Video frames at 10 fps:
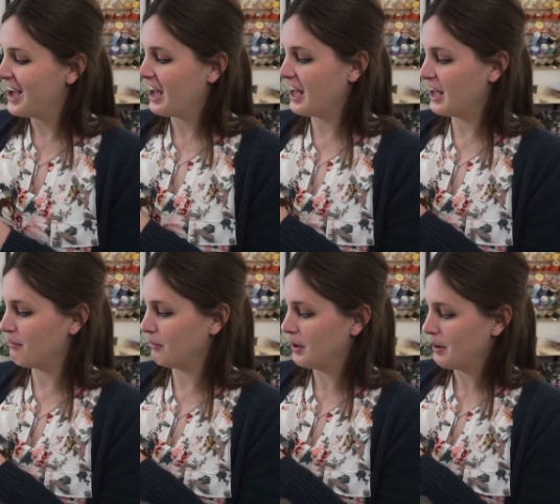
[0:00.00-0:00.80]

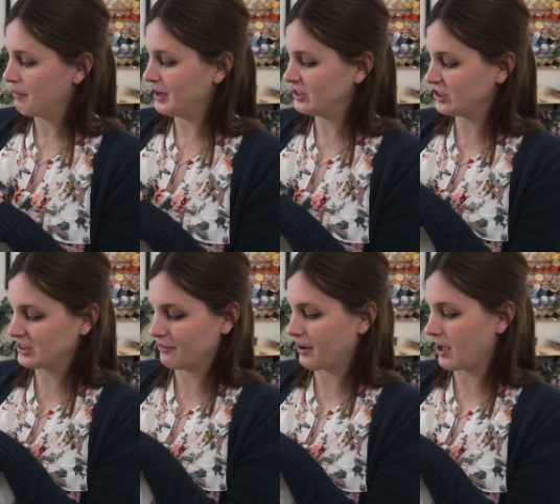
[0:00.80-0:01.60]
But it's just
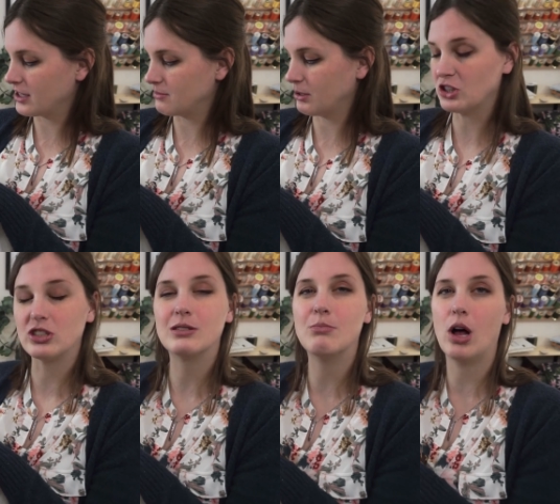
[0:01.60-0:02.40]
a much
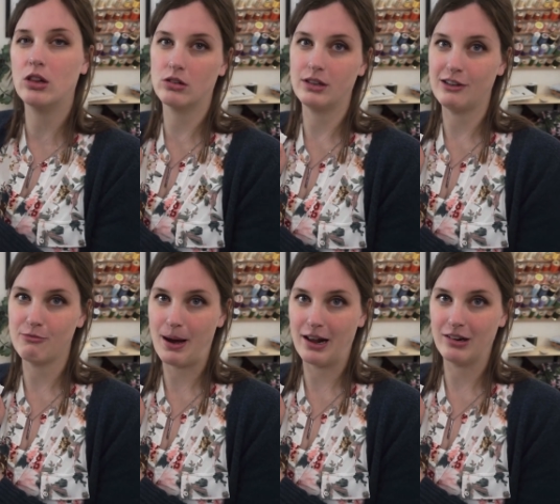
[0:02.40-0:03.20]
smaller leaf
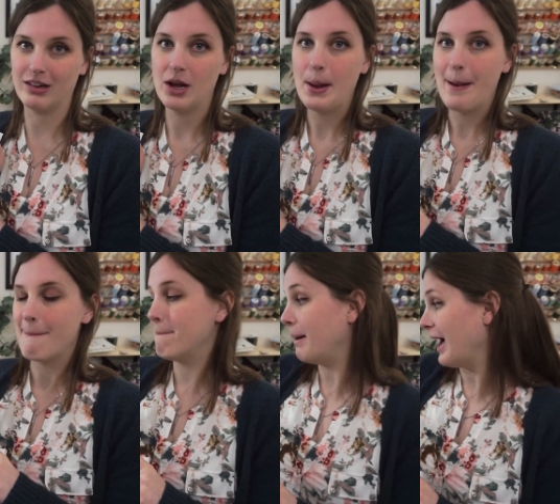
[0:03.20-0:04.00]
pattern.
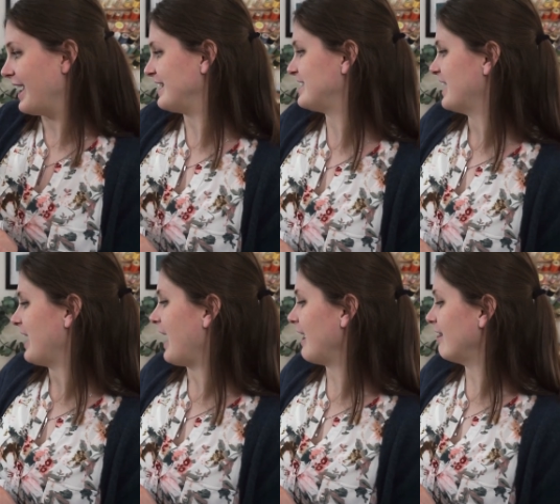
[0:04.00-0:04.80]
But
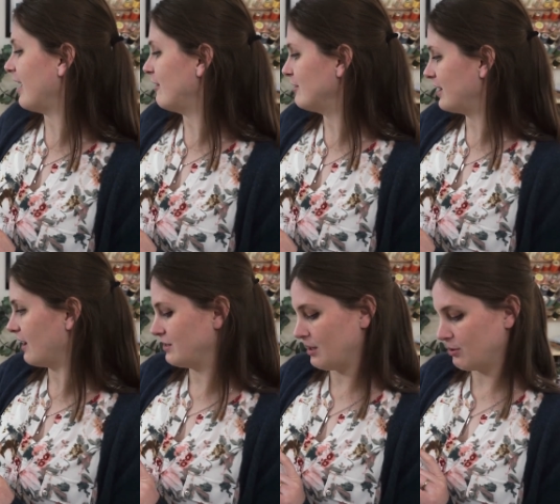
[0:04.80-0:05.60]
I loved that
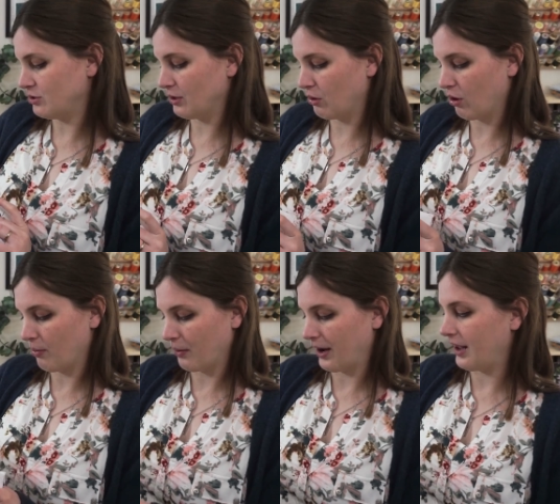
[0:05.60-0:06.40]
I was able to
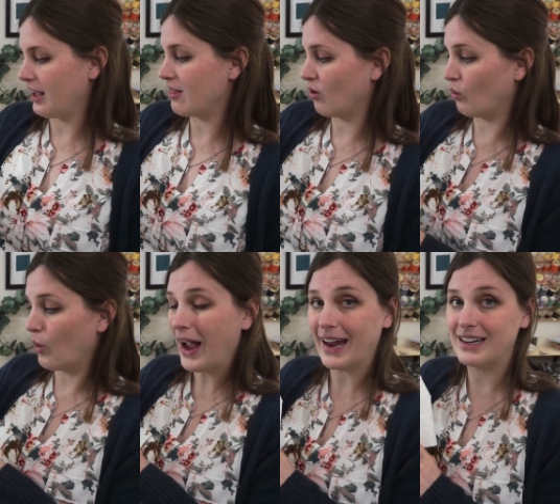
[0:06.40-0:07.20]
incorporate in the
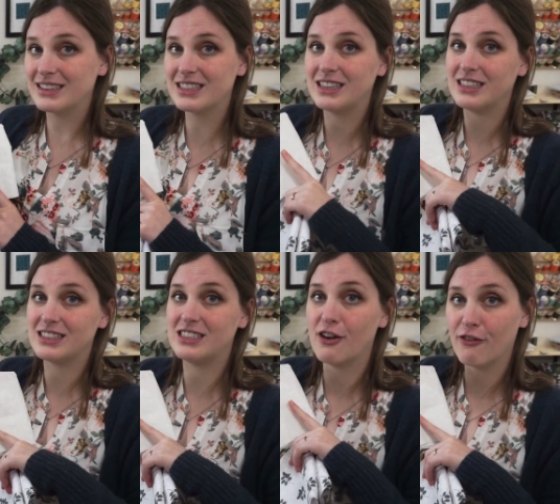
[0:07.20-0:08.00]
whites these
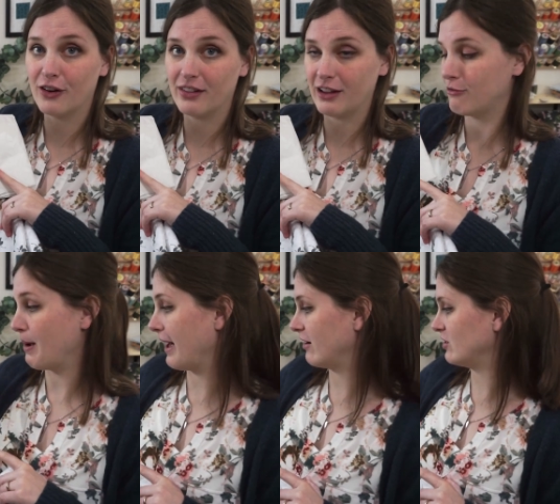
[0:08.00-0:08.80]
different leaf
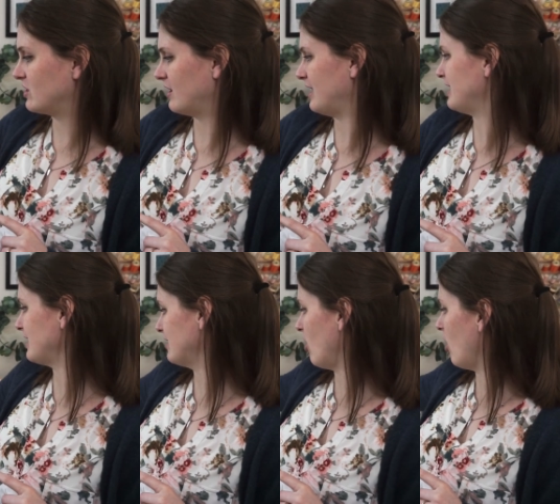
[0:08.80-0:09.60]
patterns so that it
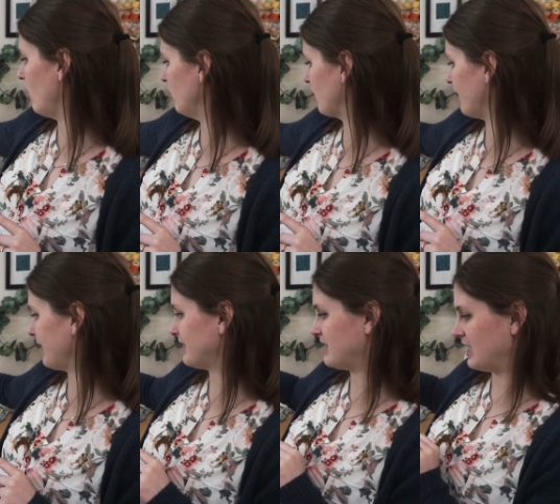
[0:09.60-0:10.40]
doesn't all look like
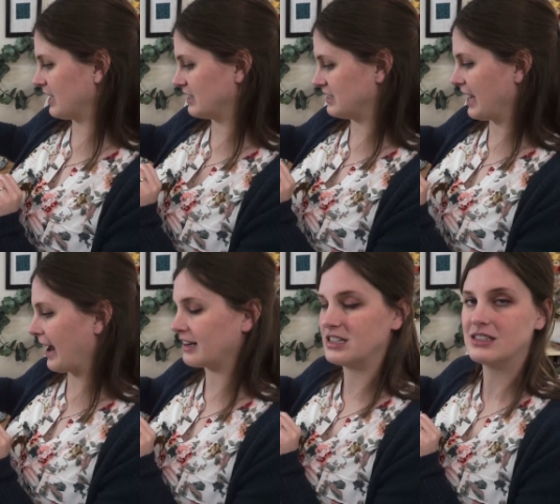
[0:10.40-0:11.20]
it's the
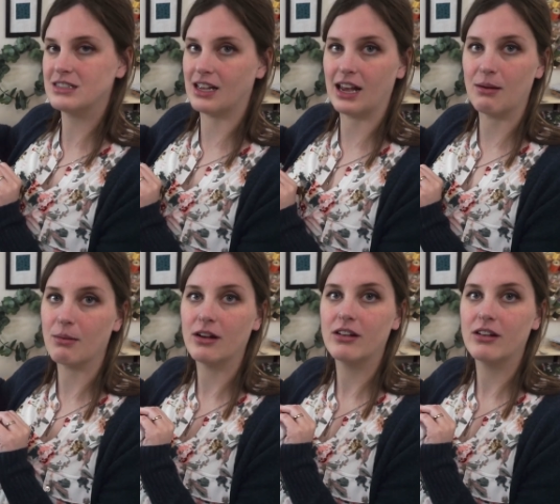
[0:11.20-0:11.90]
exact same